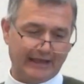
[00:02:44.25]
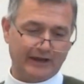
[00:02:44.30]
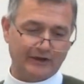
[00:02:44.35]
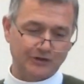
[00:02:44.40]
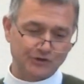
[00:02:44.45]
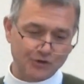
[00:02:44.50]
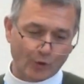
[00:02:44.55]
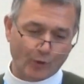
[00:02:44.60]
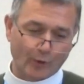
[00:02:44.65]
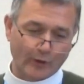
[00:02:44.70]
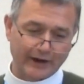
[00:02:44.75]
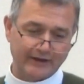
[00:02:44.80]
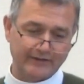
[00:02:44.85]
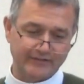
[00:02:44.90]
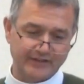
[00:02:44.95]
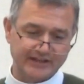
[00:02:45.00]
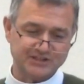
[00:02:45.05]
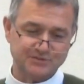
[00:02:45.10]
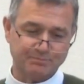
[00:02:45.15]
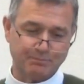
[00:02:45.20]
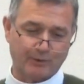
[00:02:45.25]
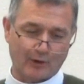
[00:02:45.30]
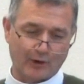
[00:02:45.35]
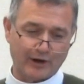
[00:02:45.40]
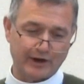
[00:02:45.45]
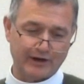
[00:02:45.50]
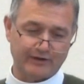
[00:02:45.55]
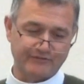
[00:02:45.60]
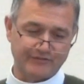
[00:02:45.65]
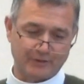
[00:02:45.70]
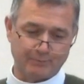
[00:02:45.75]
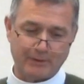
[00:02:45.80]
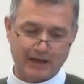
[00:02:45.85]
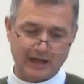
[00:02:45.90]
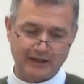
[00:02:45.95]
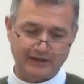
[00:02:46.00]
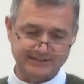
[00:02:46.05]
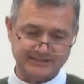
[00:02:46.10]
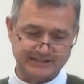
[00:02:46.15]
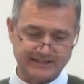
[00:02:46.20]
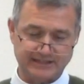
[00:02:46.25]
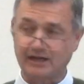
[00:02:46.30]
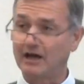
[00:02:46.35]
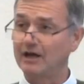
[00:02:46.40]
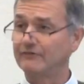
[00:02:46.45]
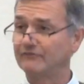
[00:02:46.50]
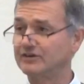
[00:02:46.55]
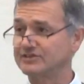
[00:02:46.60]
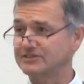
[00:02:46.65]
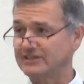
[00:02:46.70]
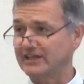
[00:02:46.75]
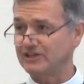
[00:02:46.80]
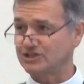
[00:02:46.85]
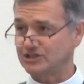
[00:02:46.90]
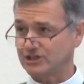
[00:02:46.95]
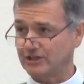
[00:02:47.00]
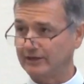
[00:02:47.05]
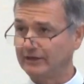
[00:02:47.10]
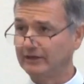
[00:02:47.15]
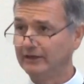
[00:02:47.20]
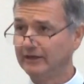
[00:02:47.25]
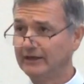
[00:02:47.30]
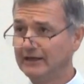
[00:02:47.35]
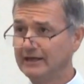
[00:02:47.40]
ignoring this part of the policy conversation,